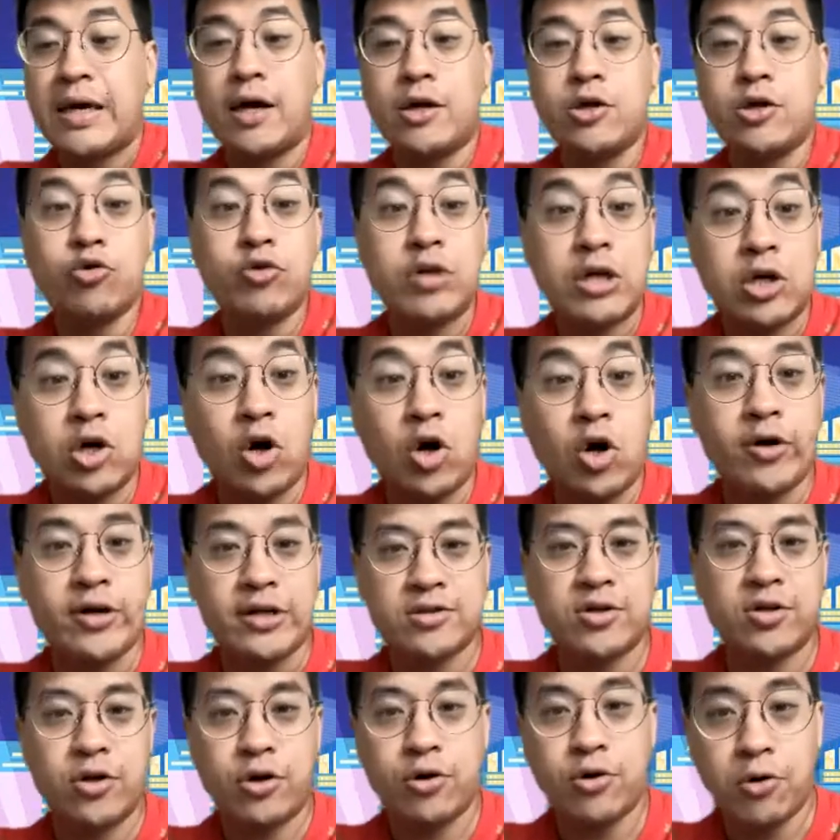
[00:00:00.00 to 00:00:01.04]
a unicorn is
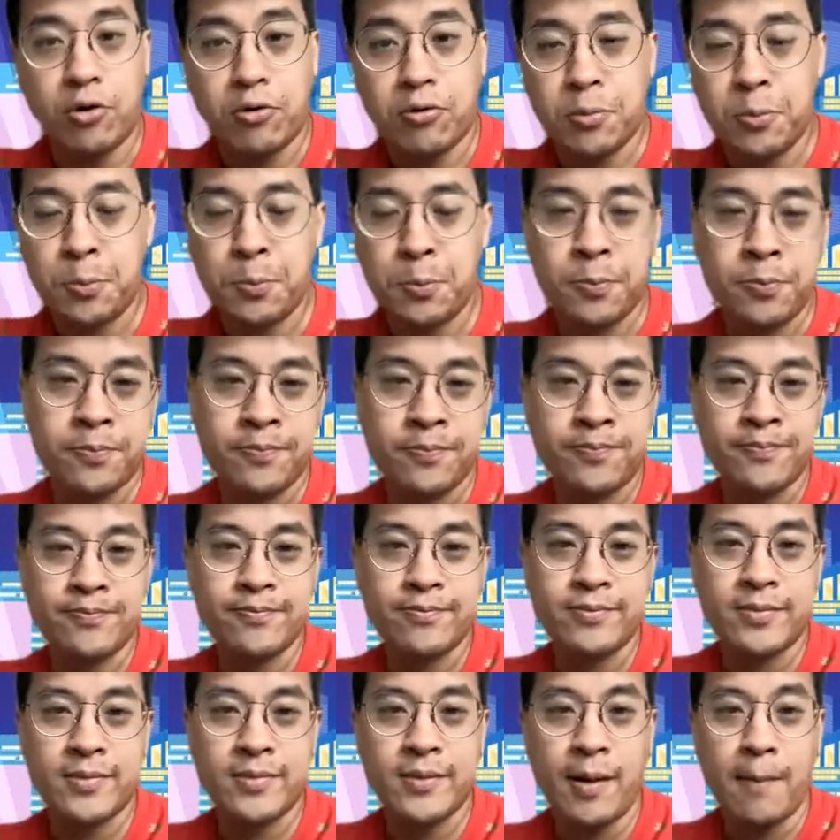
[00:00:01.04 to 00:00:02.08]
not your goal.
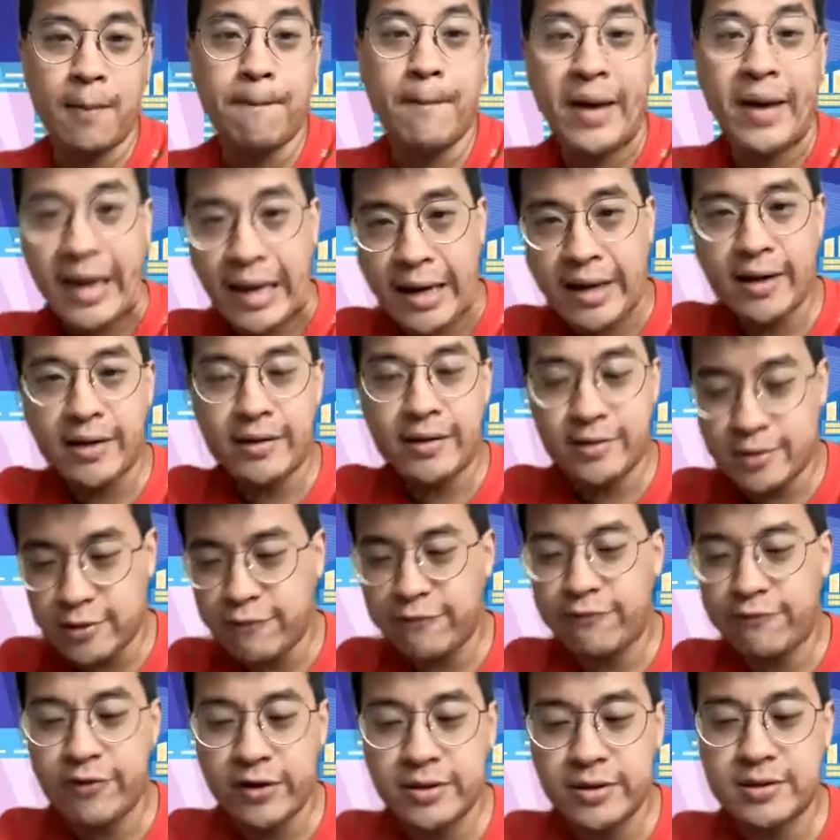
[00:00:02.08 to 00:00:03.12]
Making a
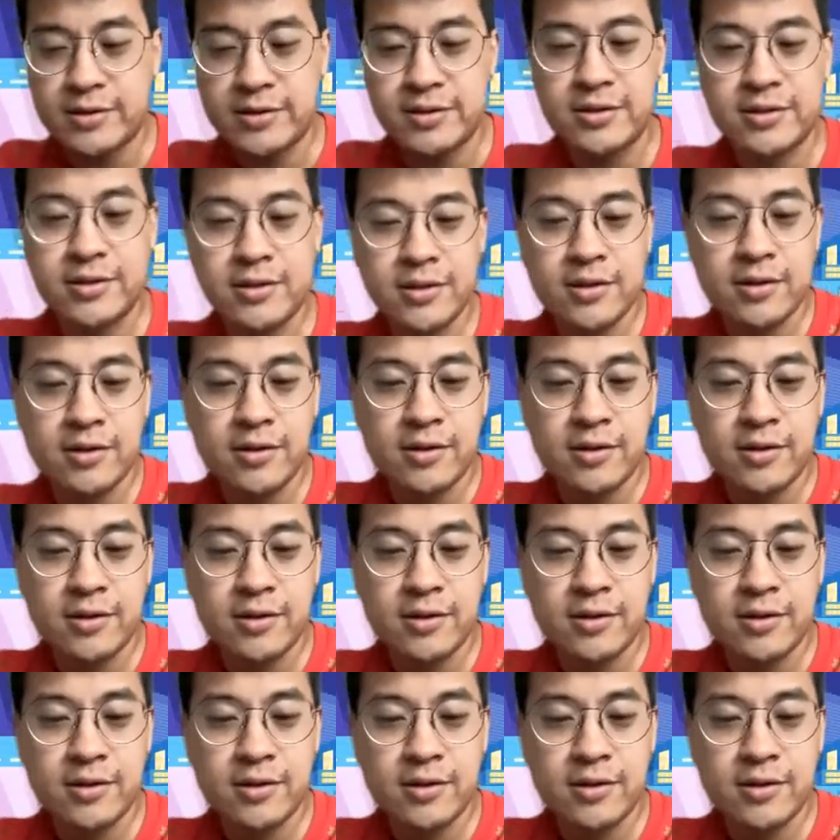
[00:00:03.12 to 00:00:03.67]
difference,